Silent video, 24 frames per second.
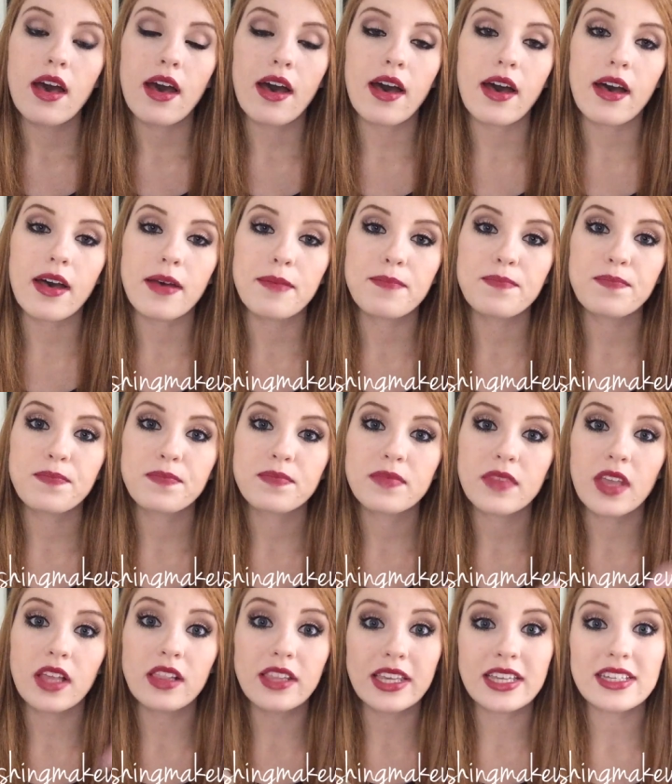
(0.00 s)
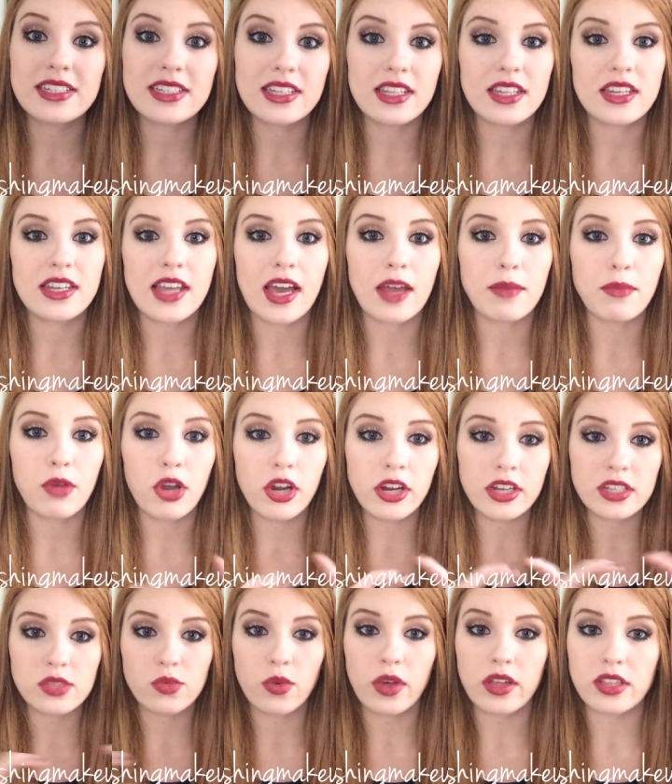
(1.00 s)
um, linked in the down
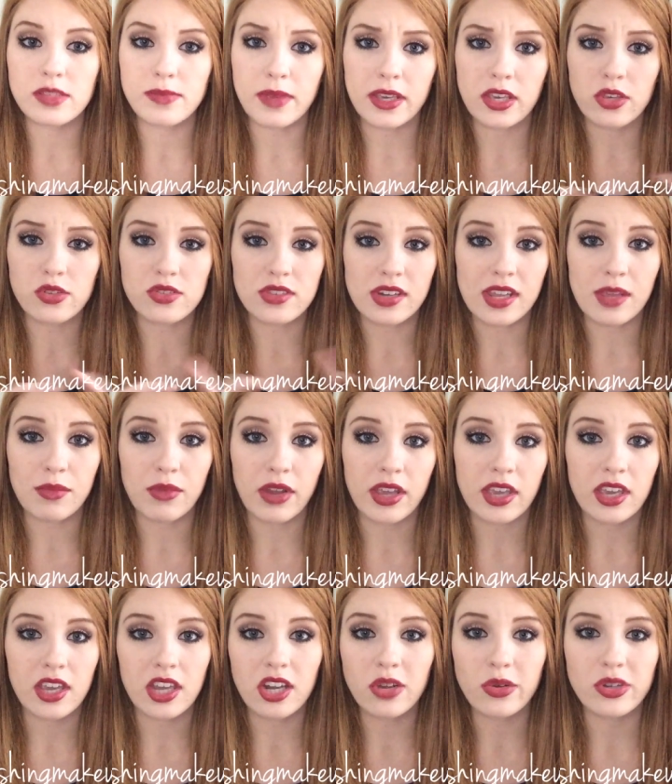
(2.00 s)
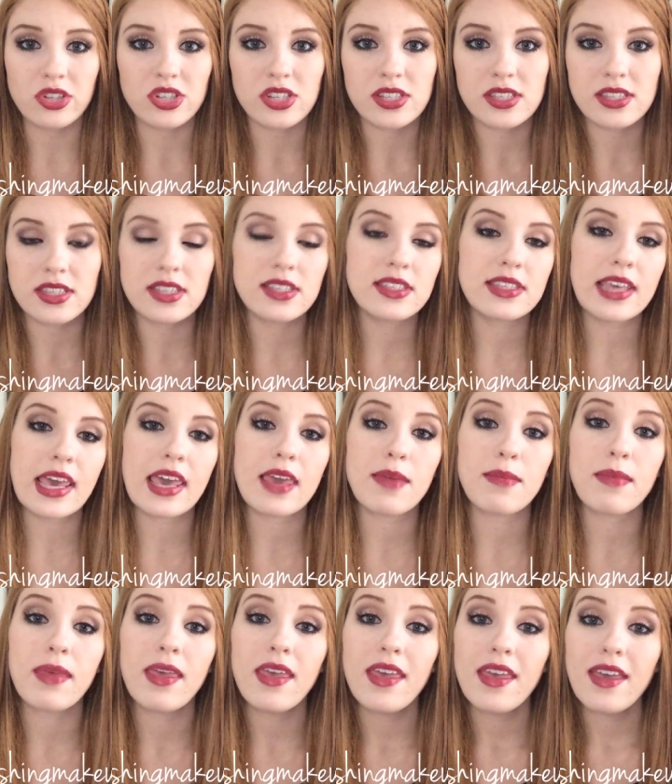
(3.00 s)
bar, as well as my username right here, which is the
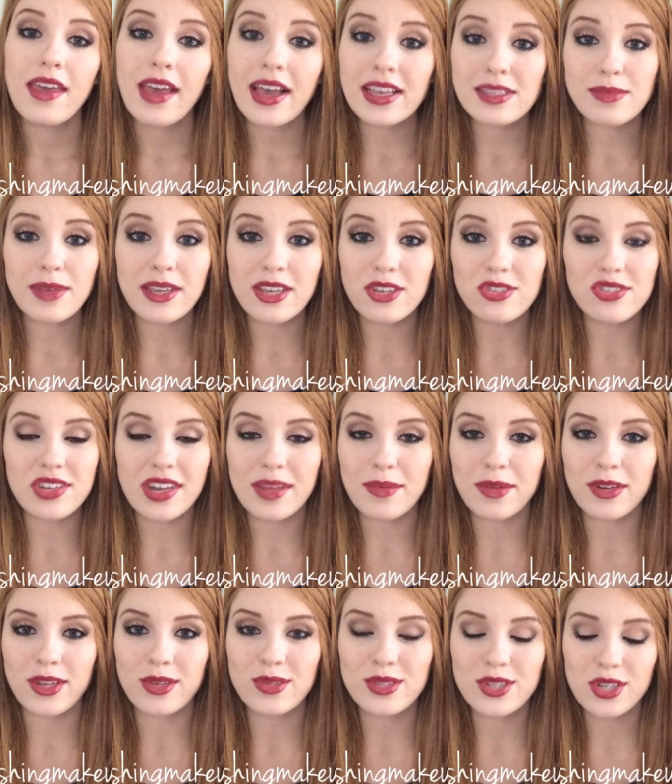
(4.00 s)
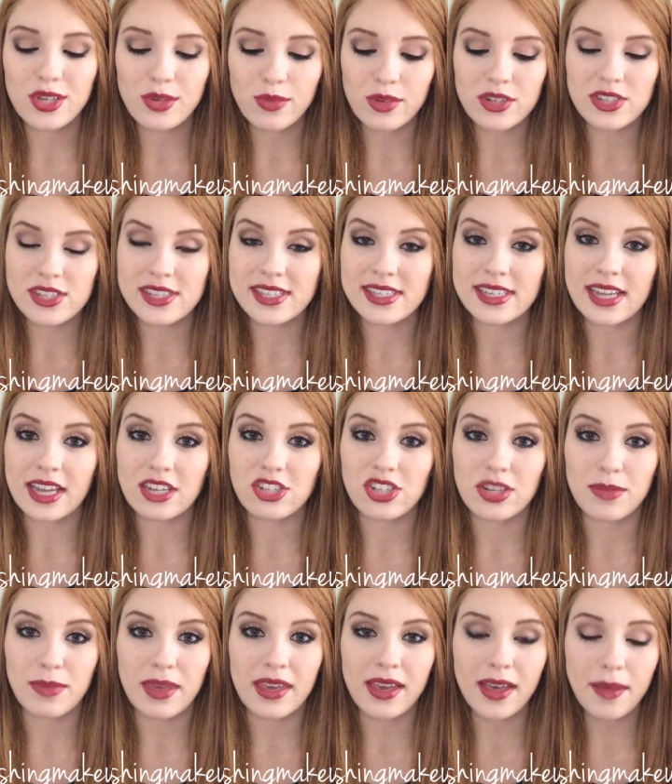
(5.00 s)
same as my username on YouTube, which is
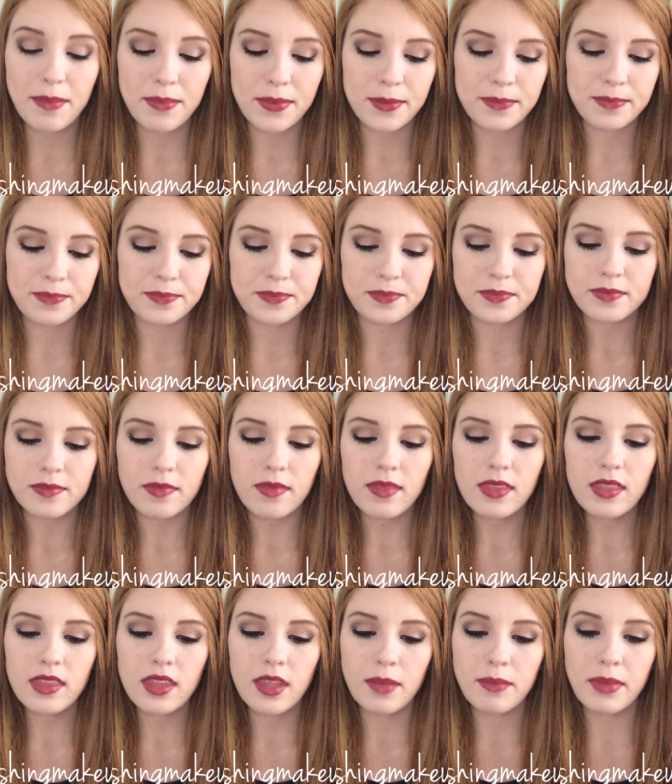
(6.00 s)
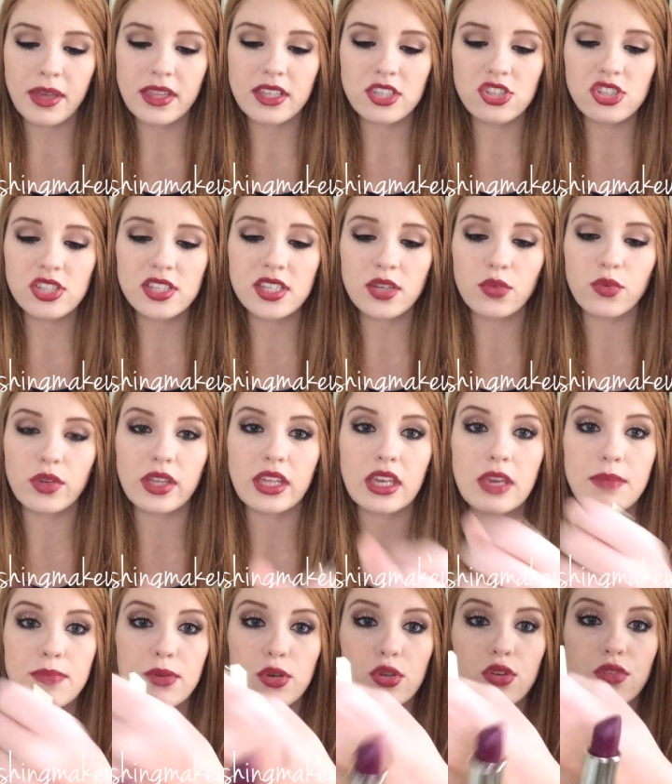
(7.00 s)
Dashing Makeup. But it's just a
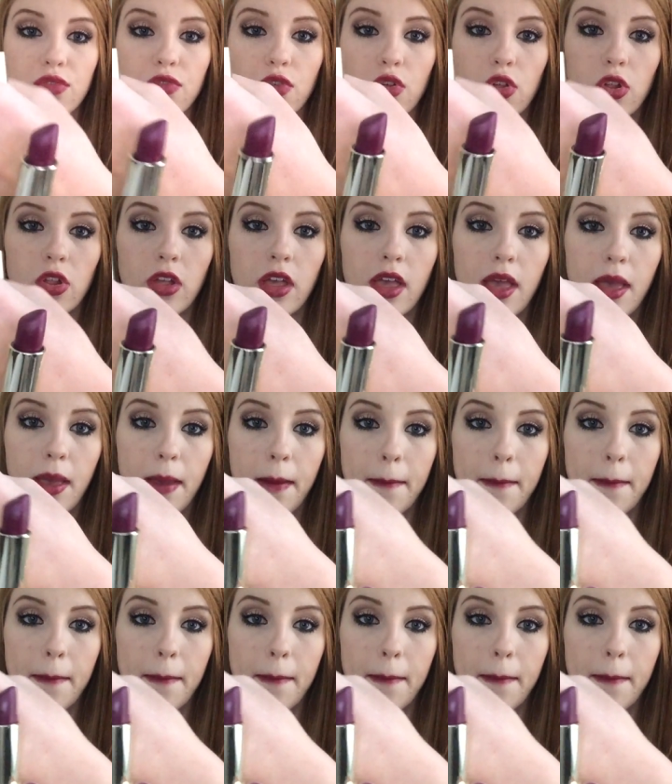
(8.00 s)
really beautiful